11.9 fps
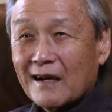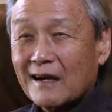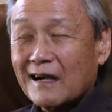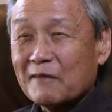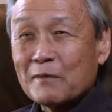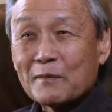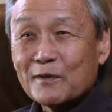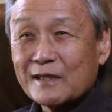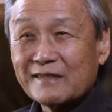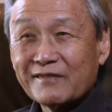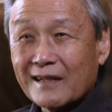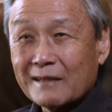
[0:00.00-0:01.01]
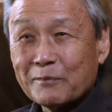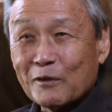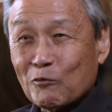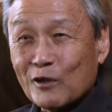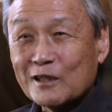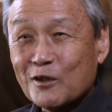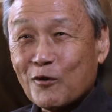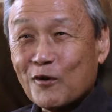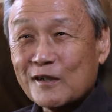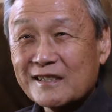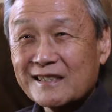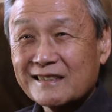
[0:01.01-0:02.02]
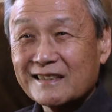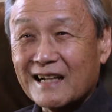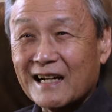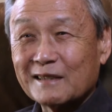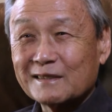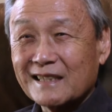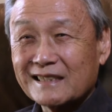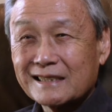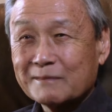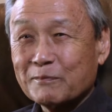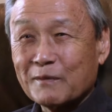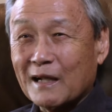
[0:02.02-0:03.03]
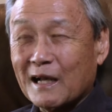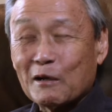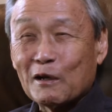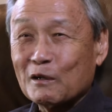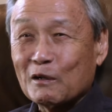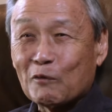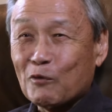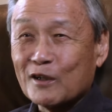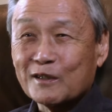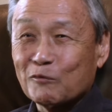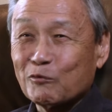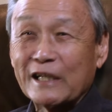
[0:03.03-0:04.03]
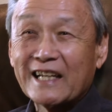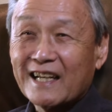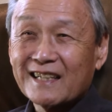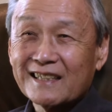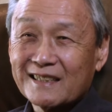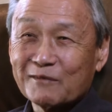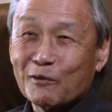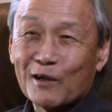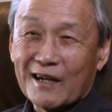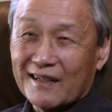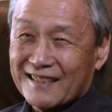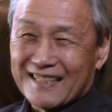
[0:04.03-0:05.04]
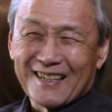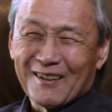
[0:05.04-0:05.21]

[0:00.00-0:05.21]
I remember developing one course that I worked a weekend to work on this